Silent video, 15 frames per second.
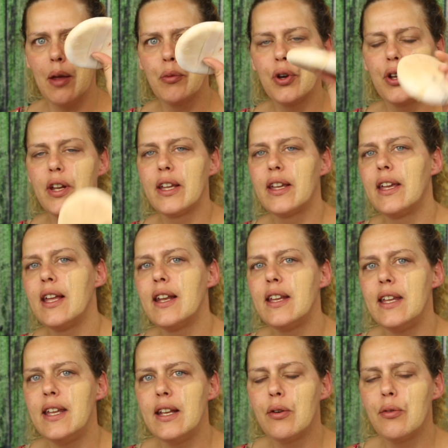I'm going to
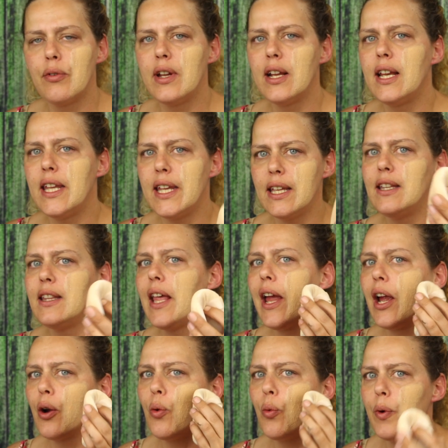get it really in there